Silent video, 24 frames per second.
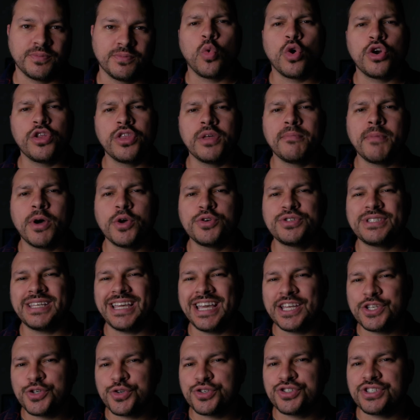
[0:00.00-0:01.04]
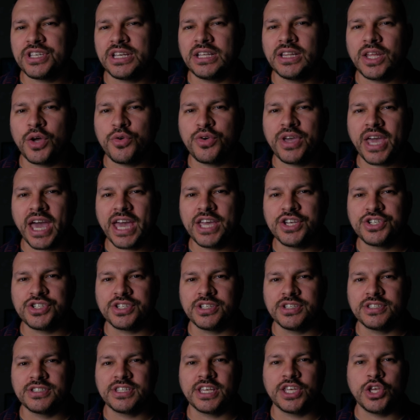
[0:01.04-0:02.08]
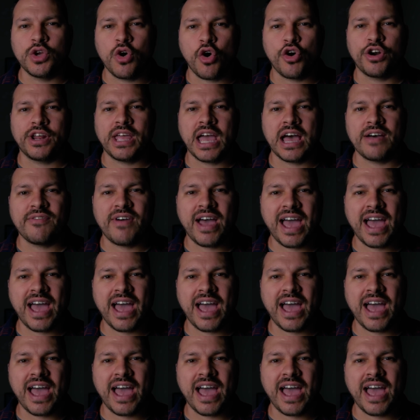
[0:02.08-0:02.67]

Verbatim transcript: What are the most interesting locations that you already have